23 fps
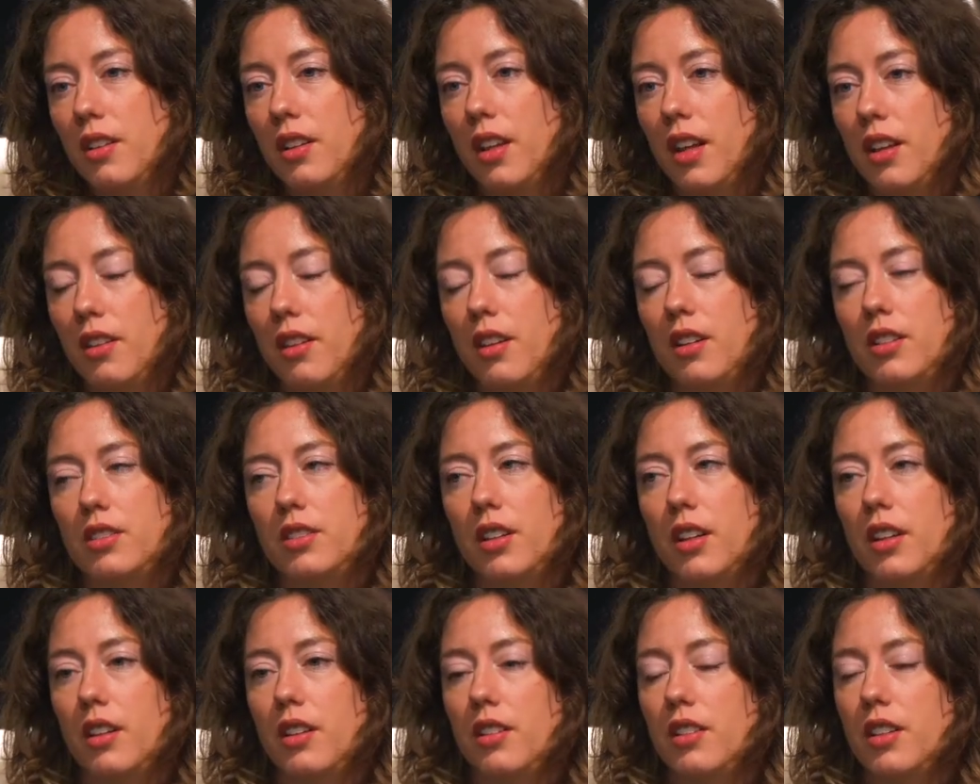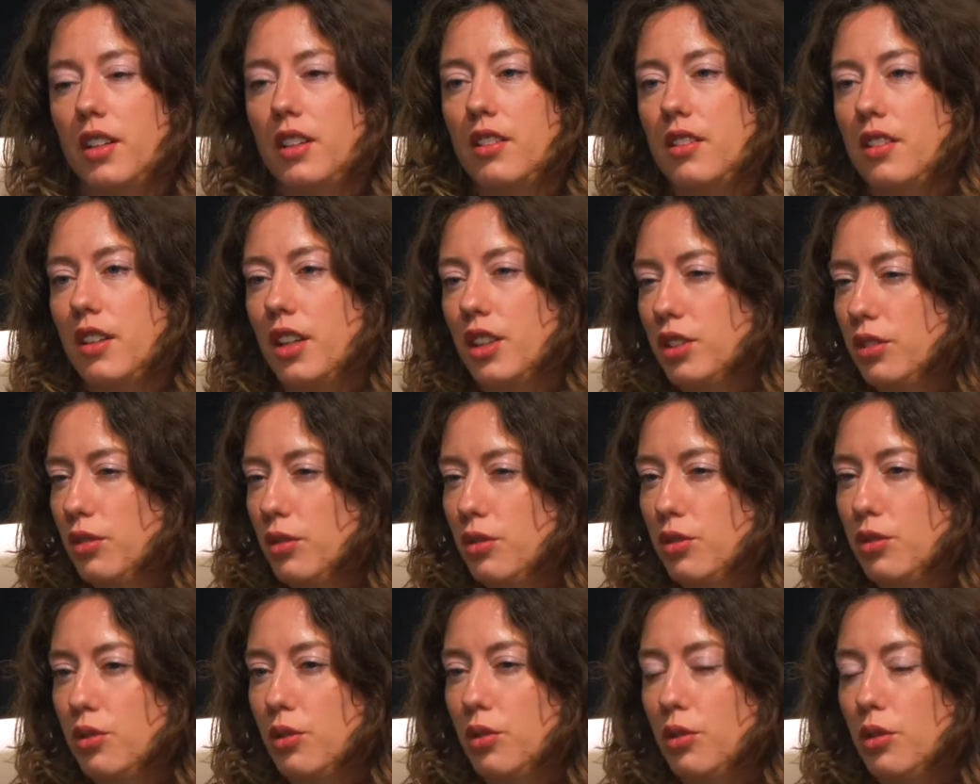That there's the international
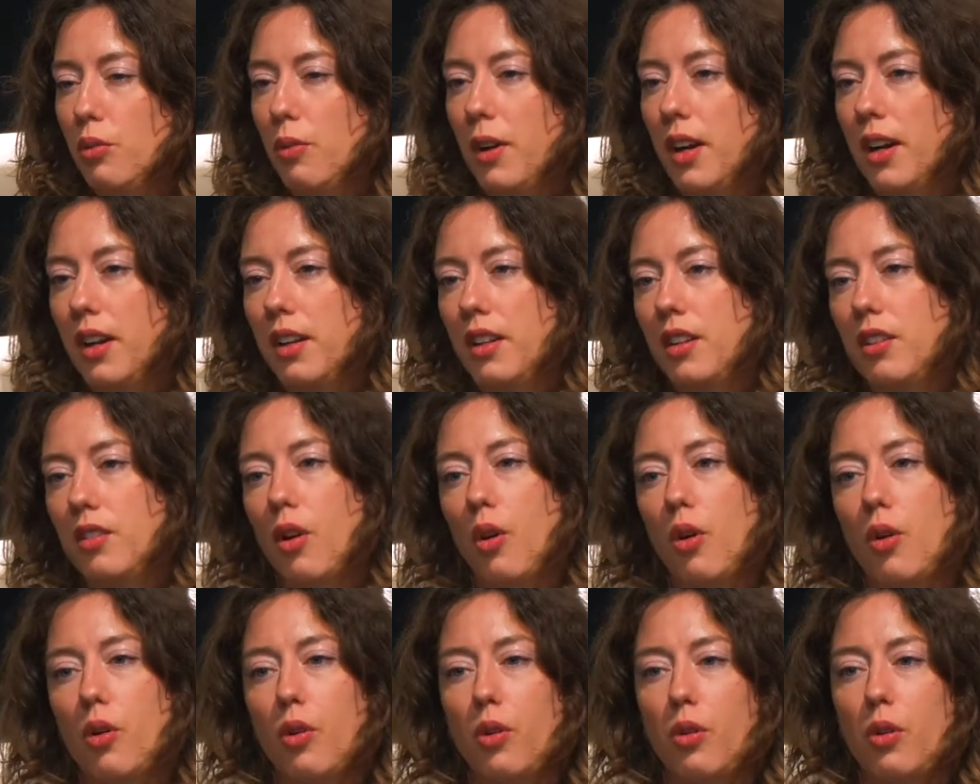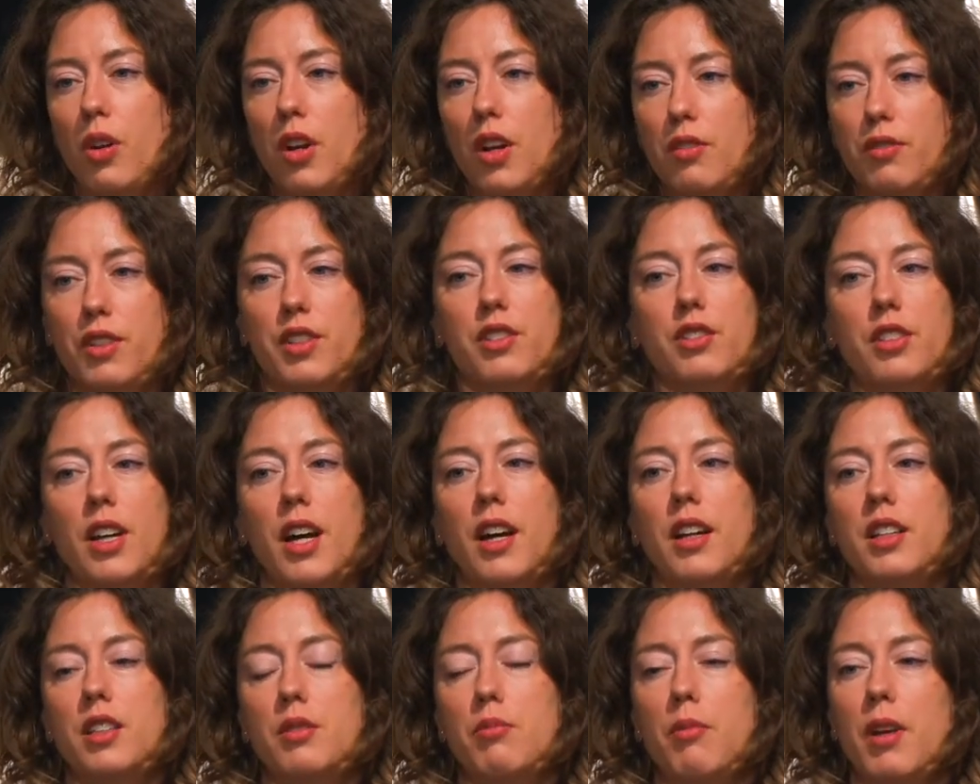school where the whole
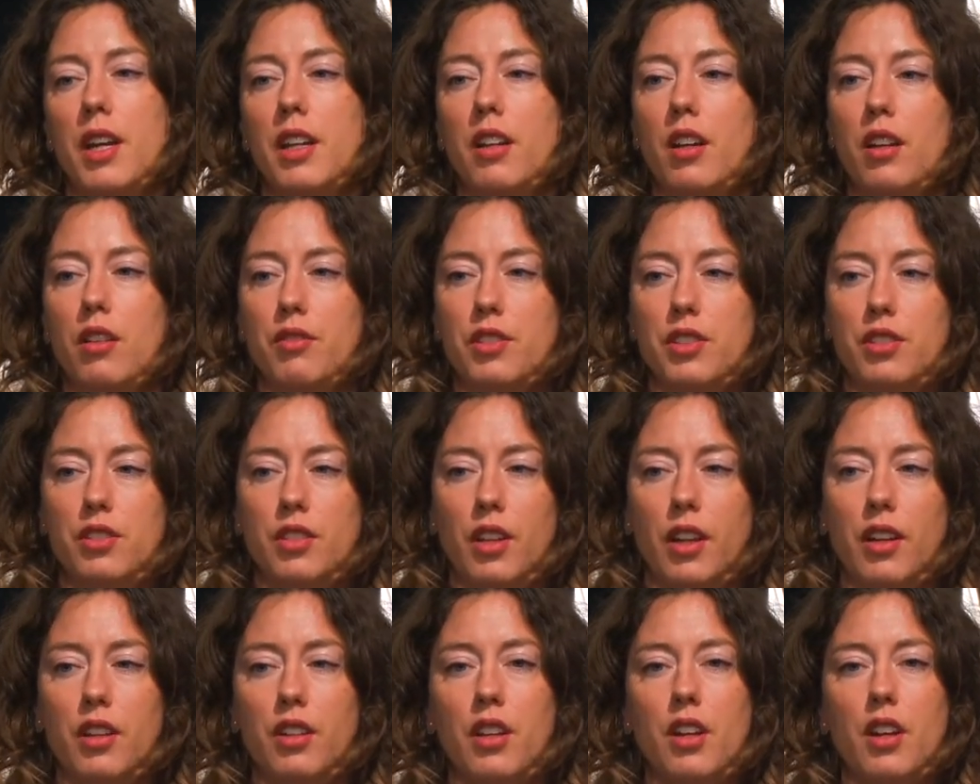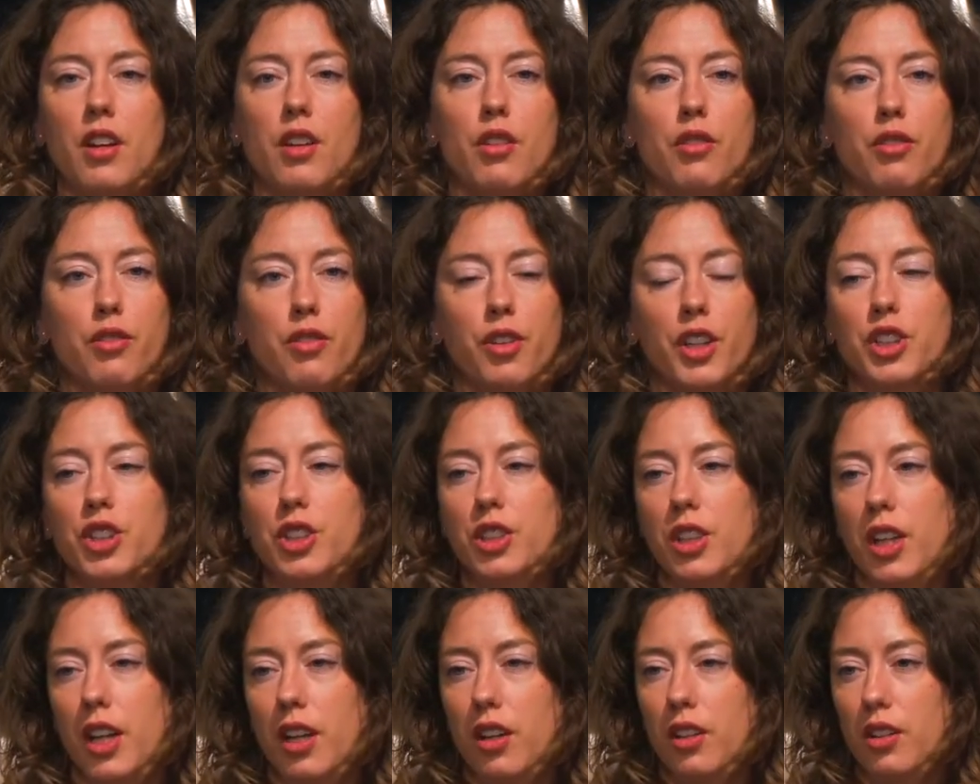facade is made out of this like fish
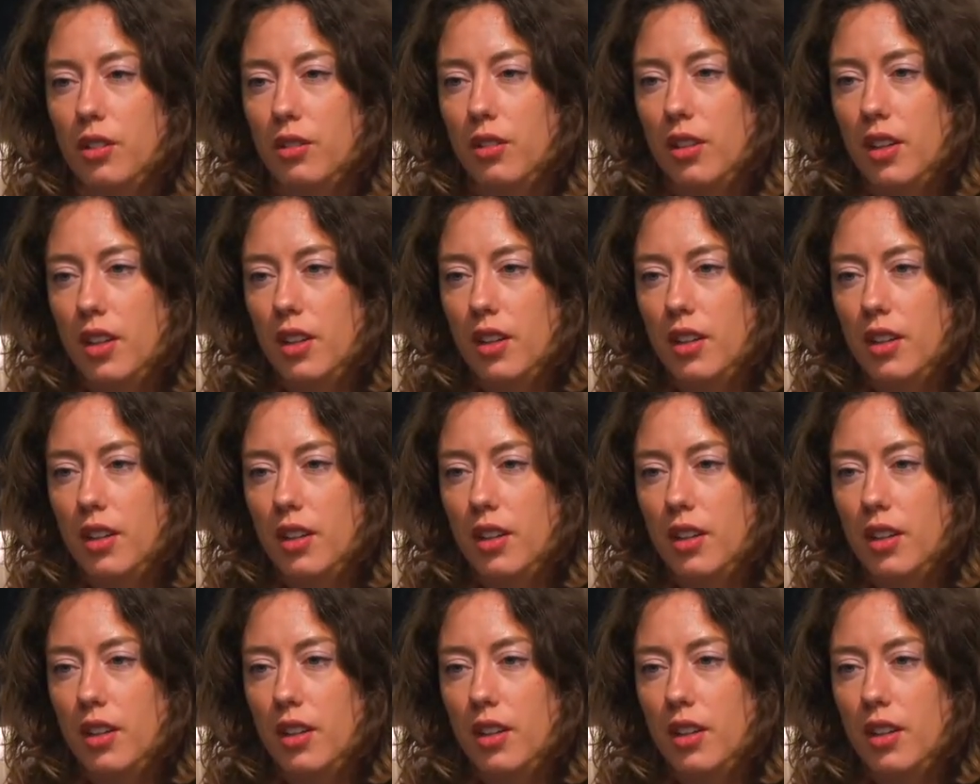scale,